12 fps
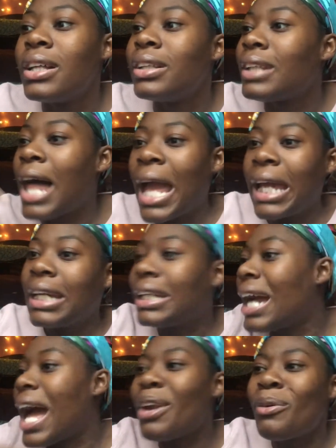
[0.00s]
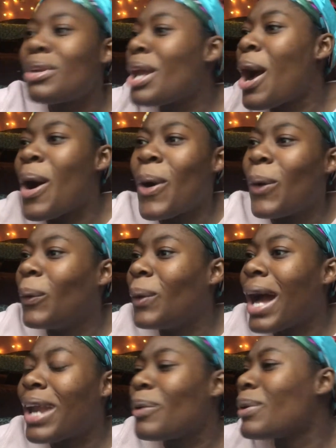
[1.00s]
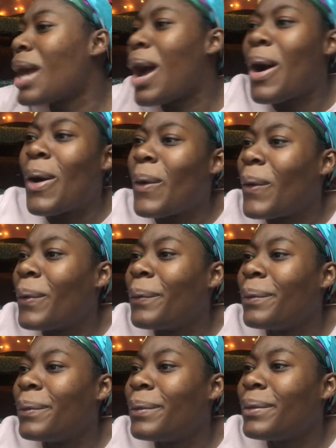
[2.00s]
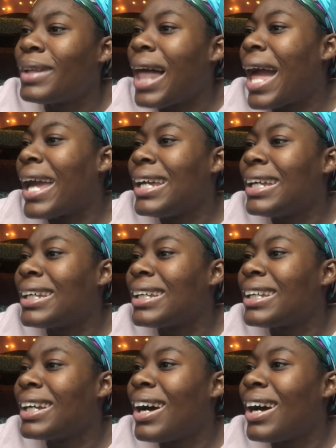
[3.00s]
like, I don't know, I don't know, like,